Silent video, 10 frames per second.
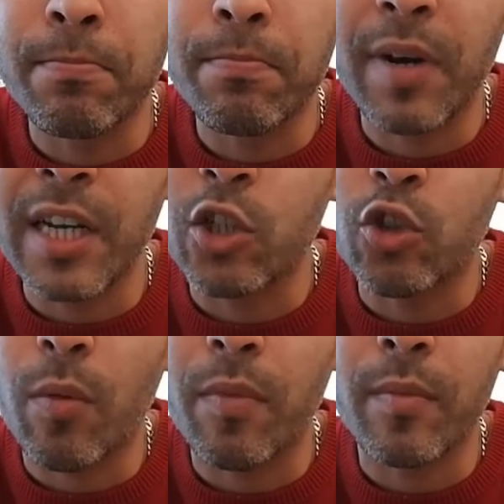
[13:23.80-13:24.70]
please
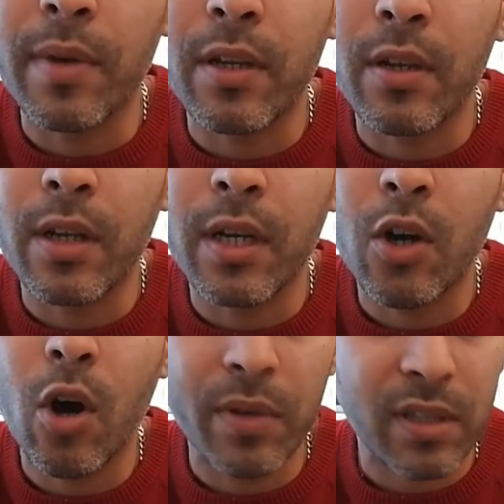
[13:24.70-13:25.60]
drop them in the
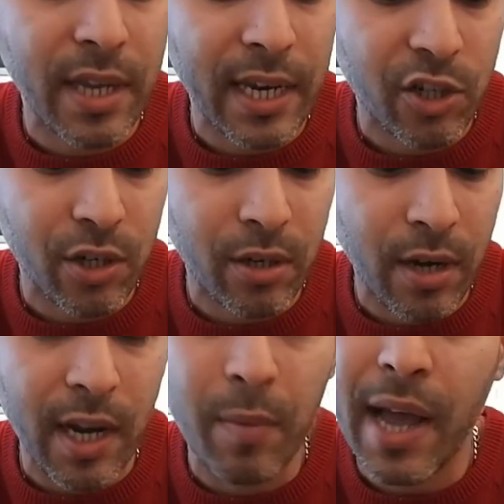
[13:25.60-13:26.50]
comment section,
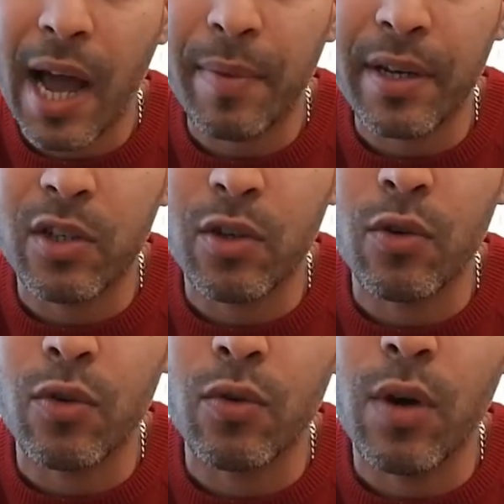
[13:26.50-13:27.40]
and I'll be happy to,